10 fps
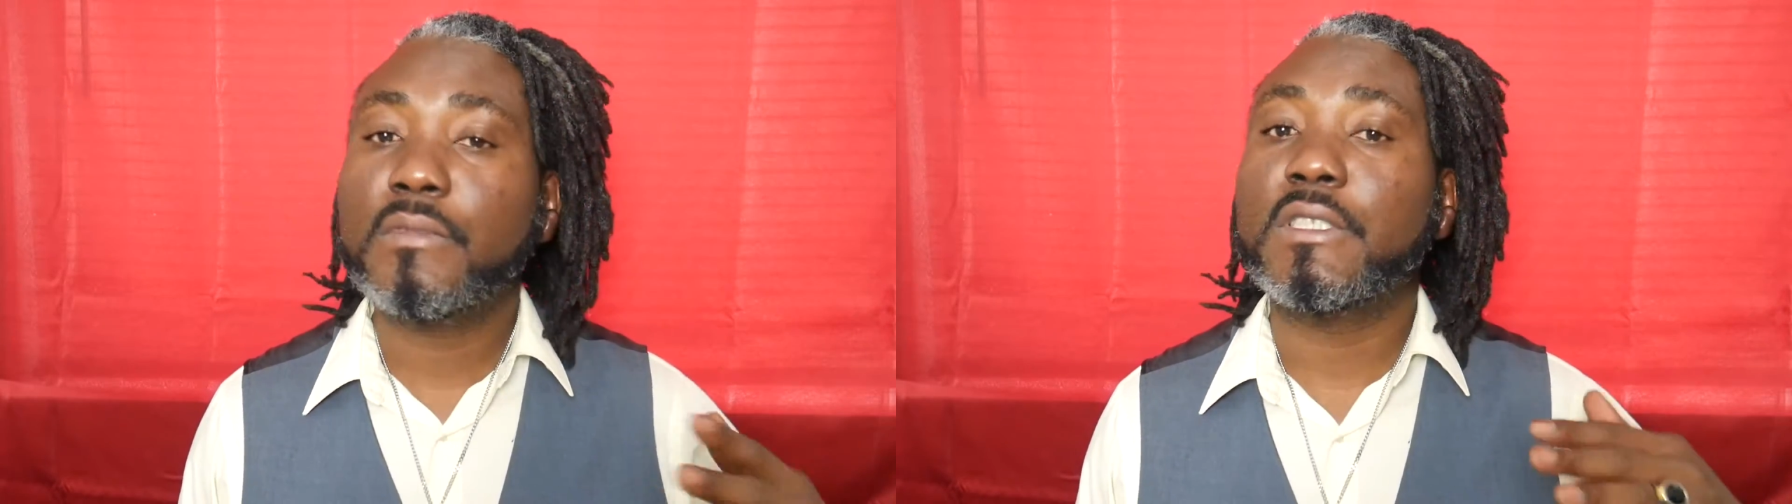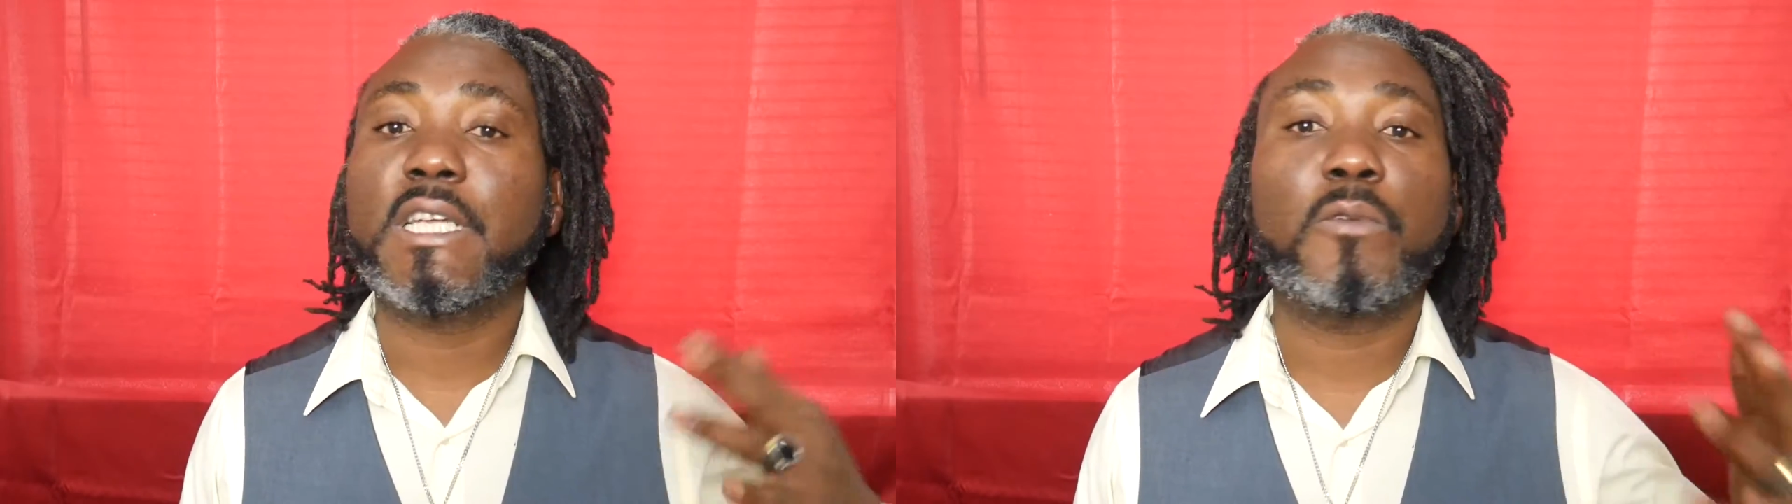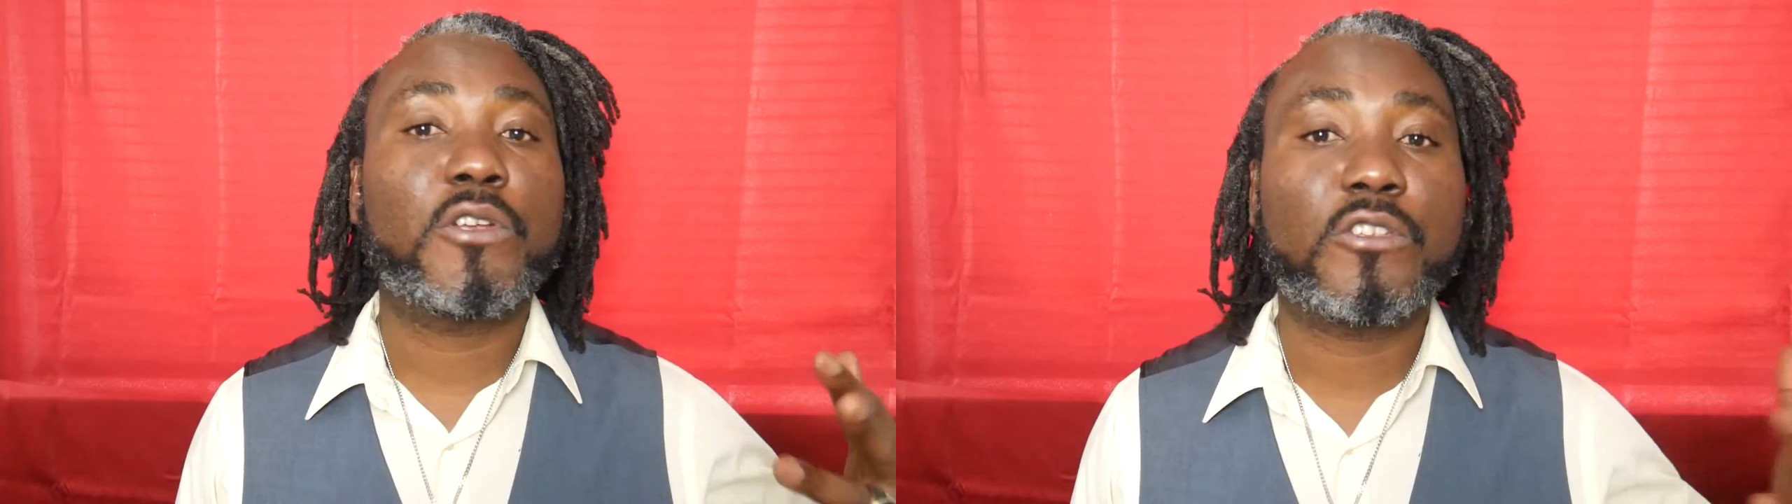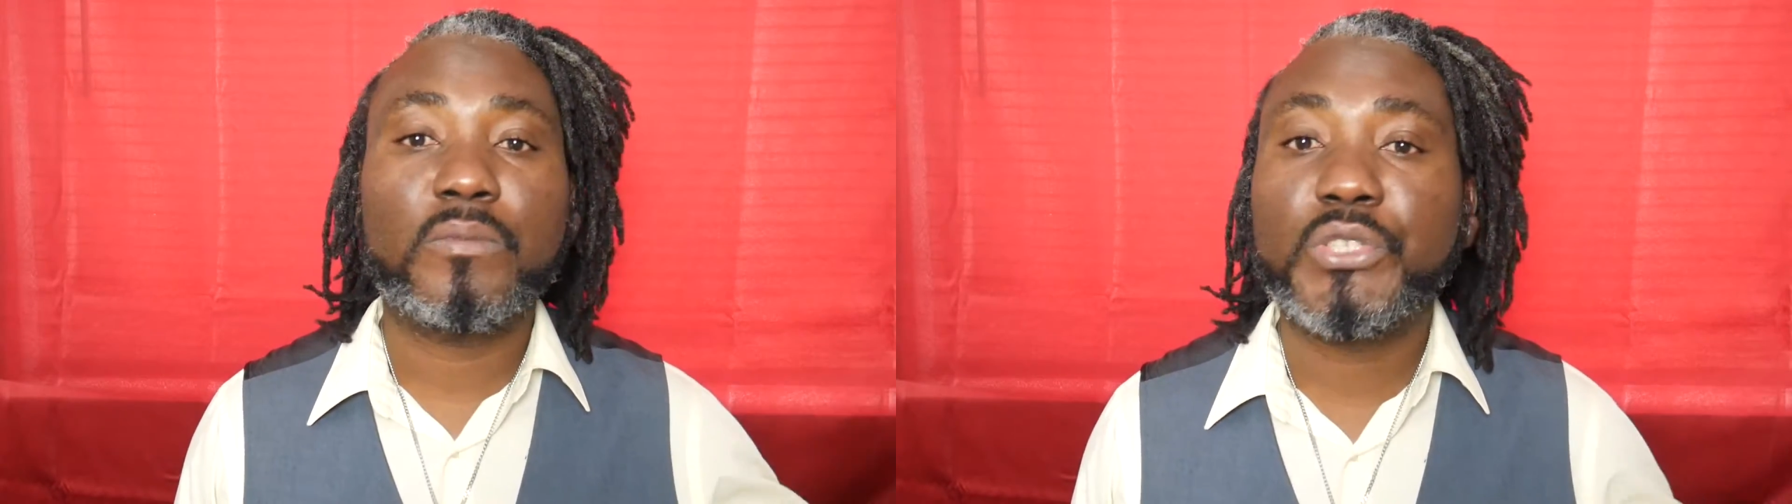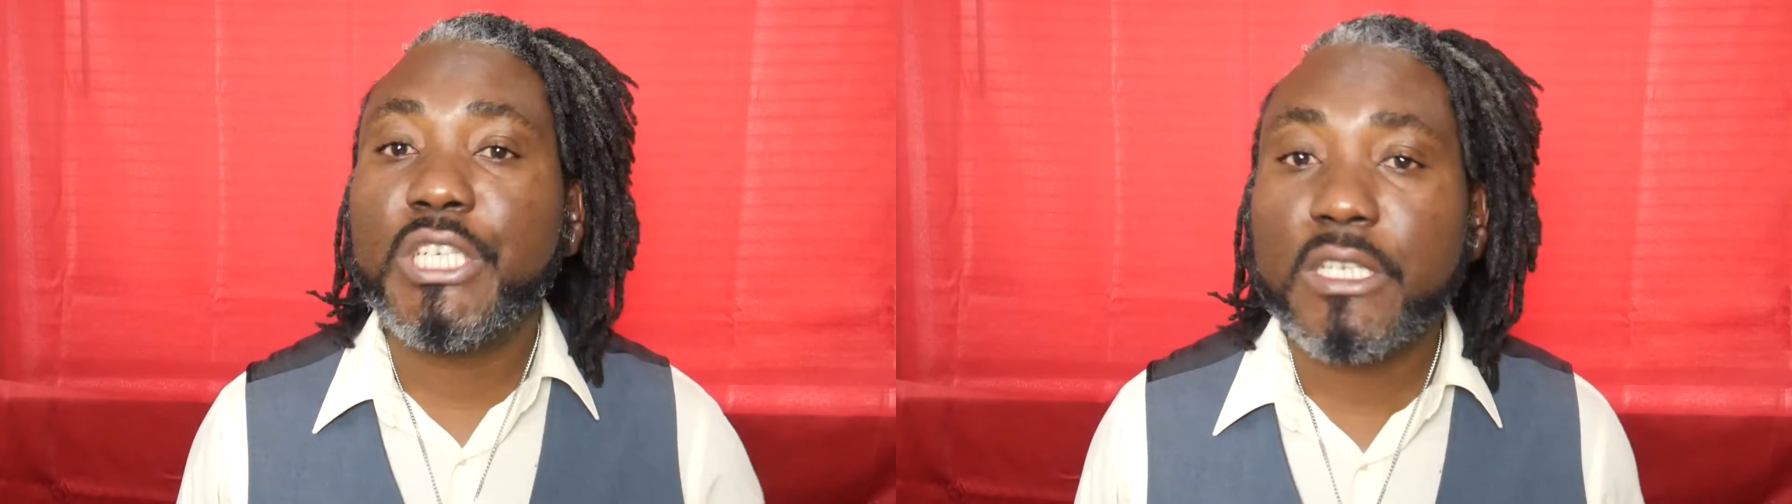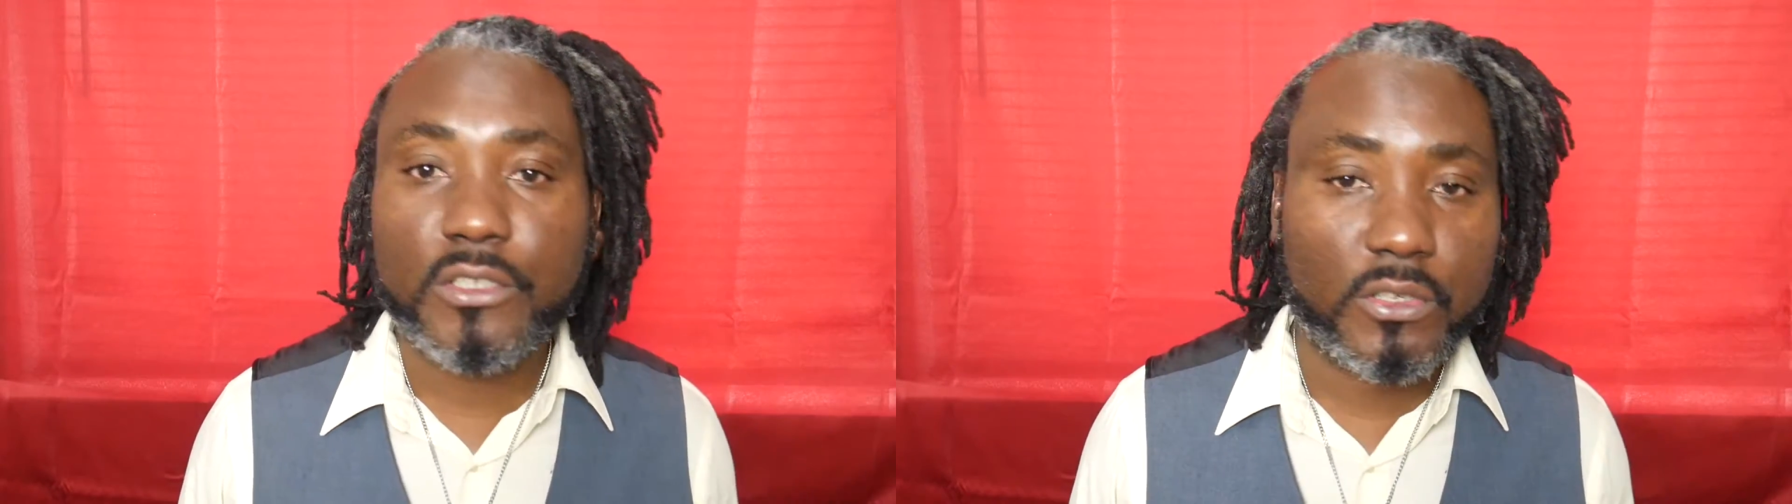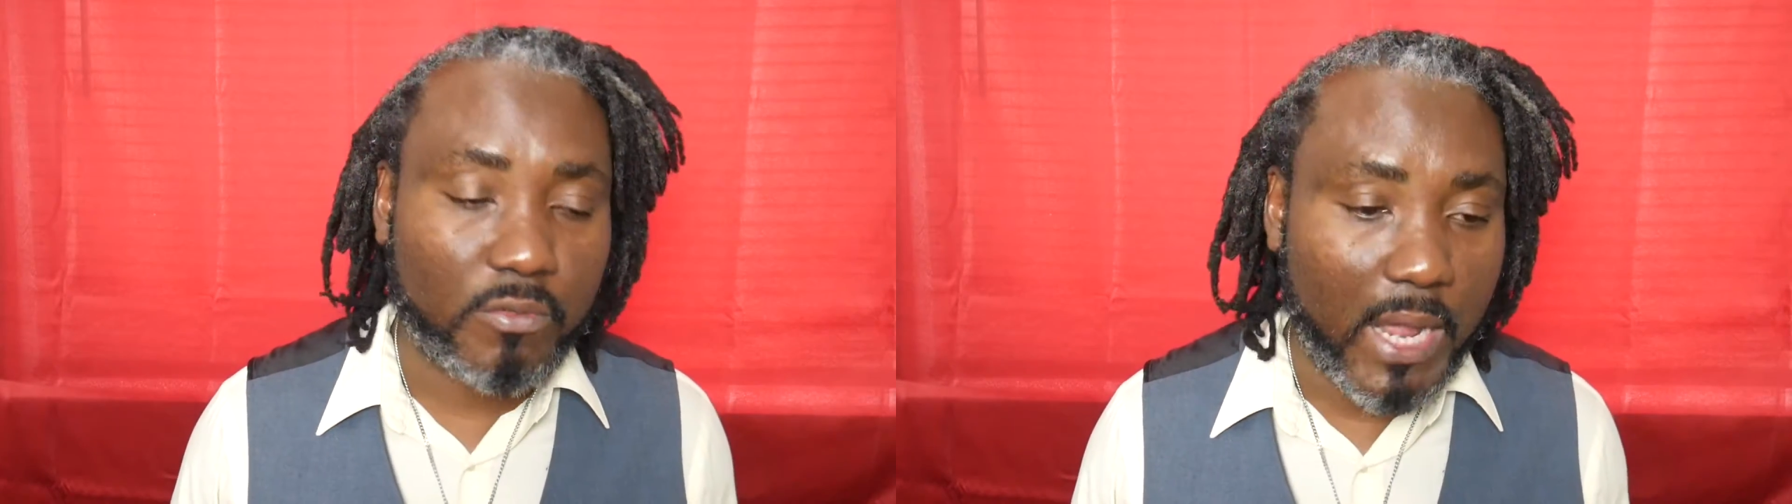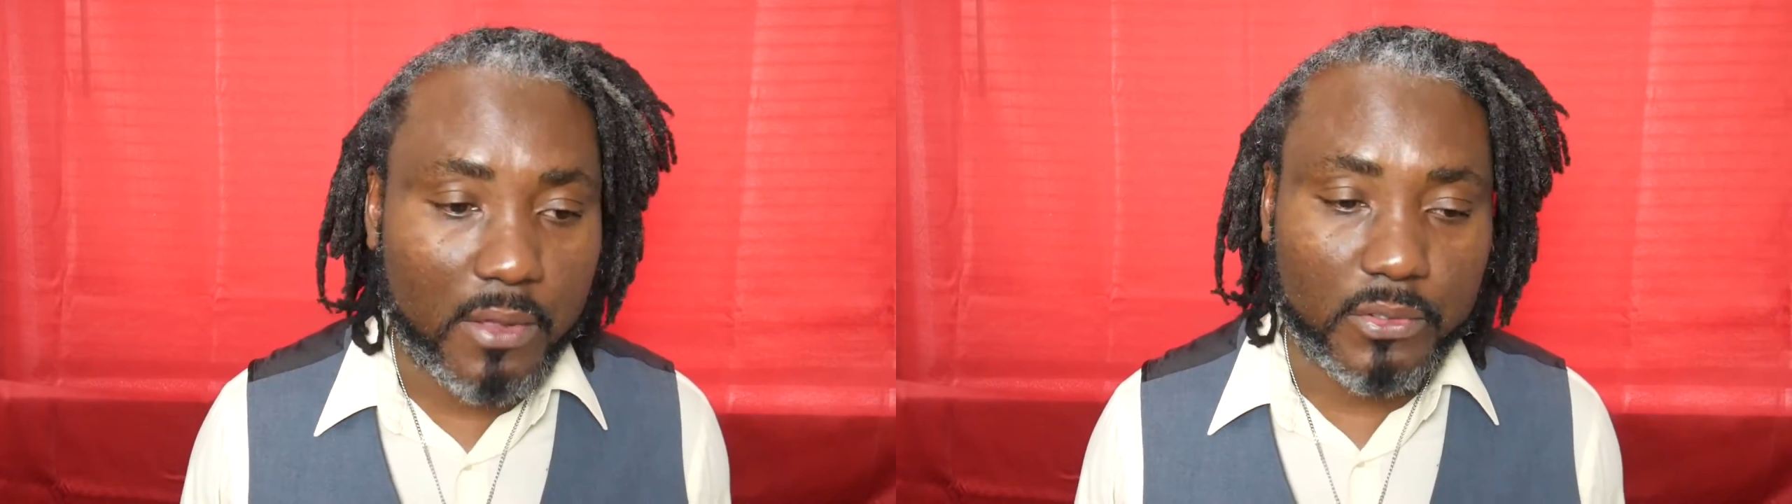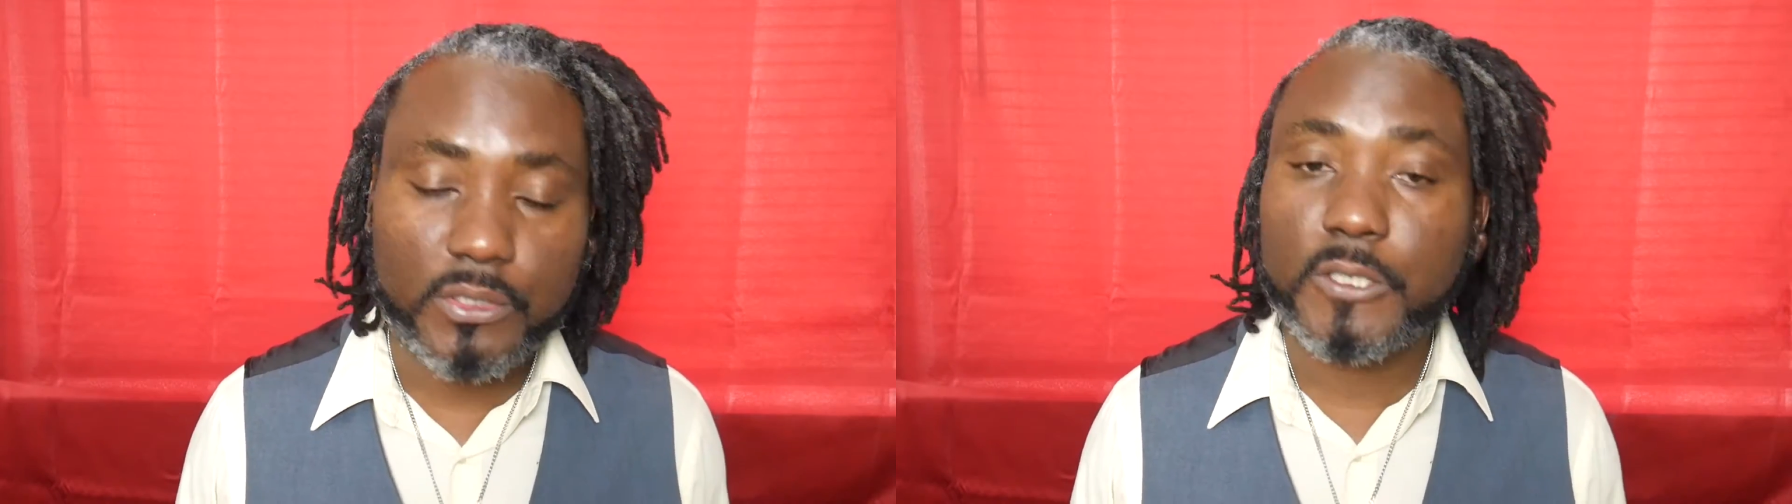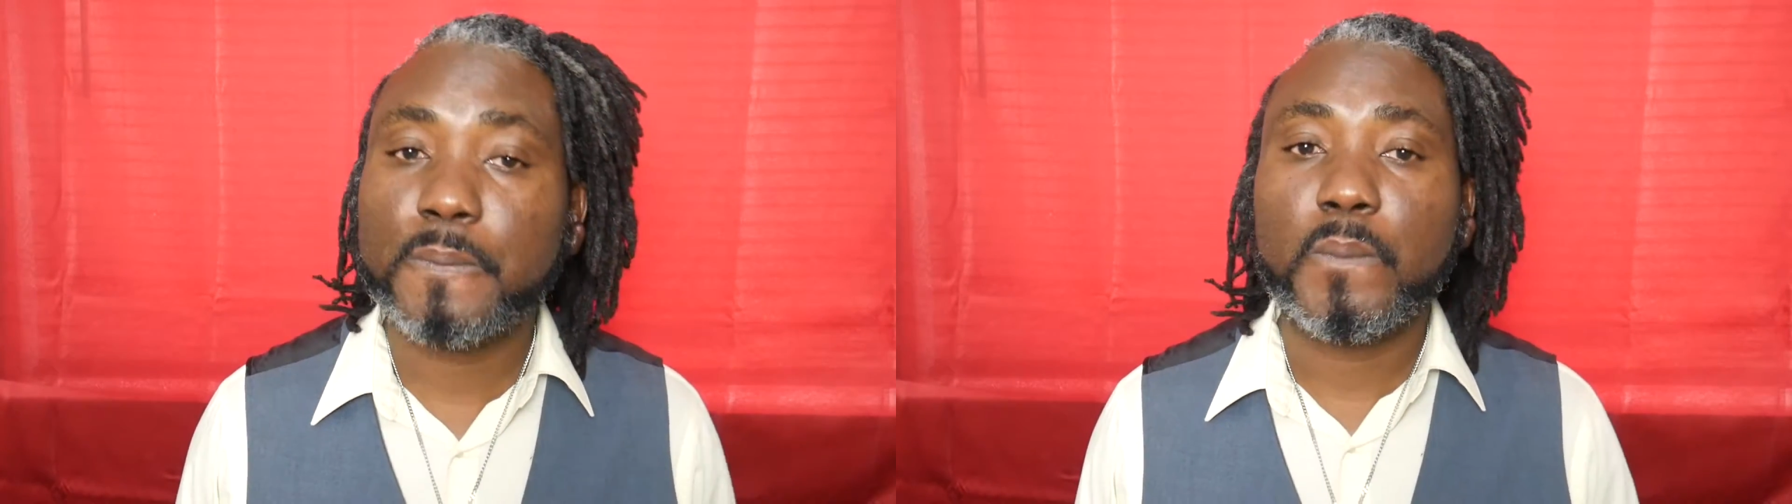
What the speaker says: there were some chicks around.